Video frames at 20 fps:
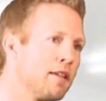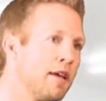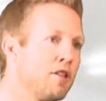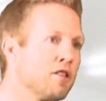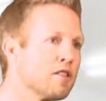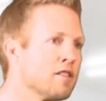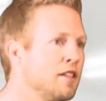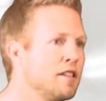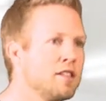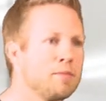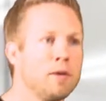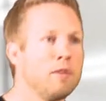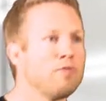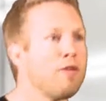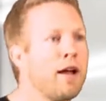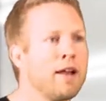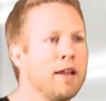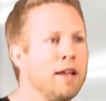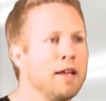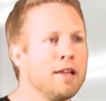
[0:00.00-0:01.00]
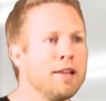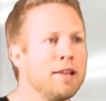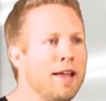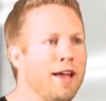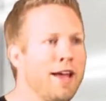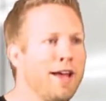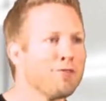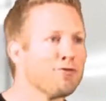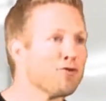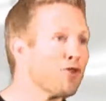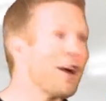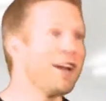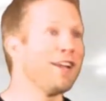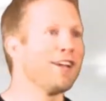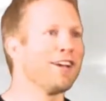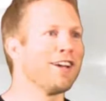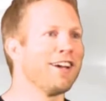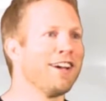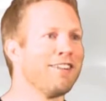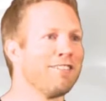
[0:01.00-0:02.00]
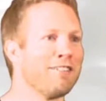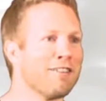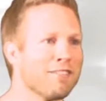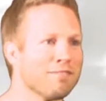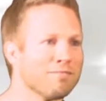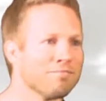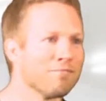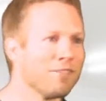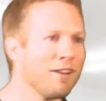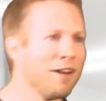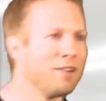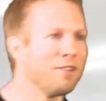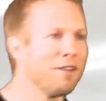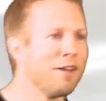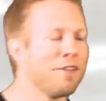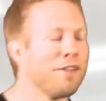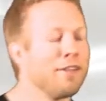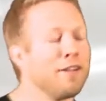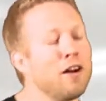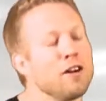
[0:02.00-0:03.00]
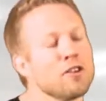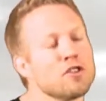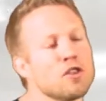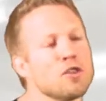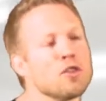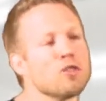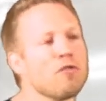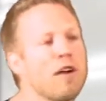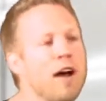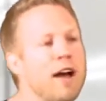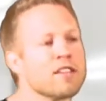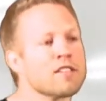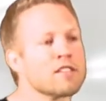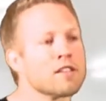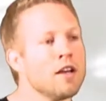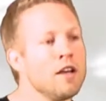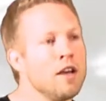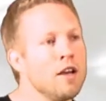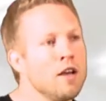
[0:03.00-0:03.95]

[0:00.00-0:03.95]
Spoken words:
They just need to be ready in their training gear, and then I'll do the rest.